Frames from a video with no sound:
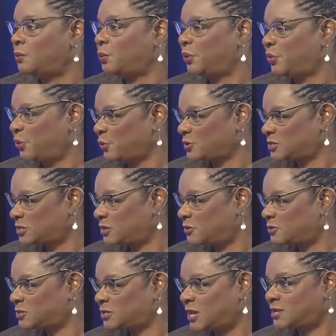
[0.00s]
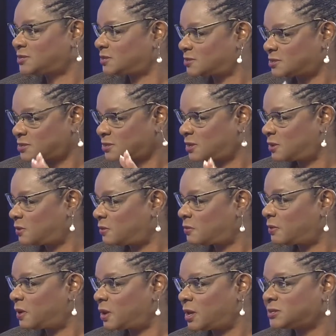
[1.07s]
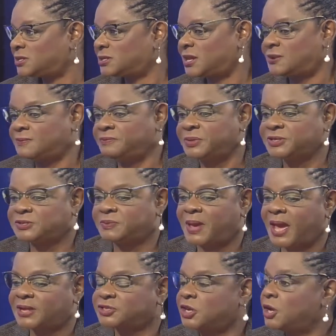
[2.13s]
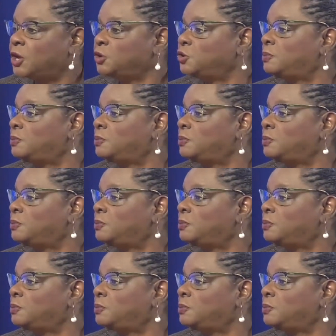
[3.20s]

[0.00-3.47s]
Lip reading: with your skill sets, a skill set mismatch.